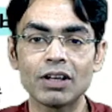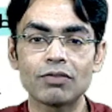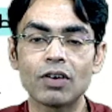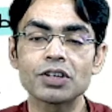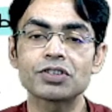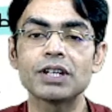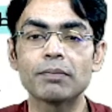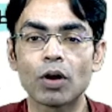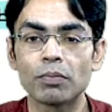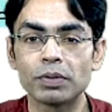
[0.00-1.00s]
functioning
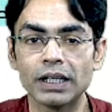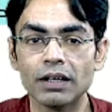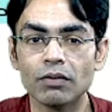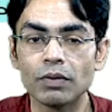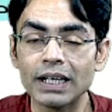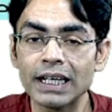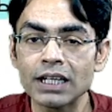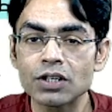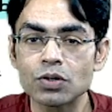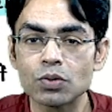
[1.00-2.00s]
properly, we need
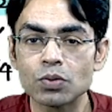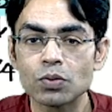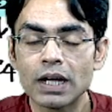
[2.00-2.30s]
to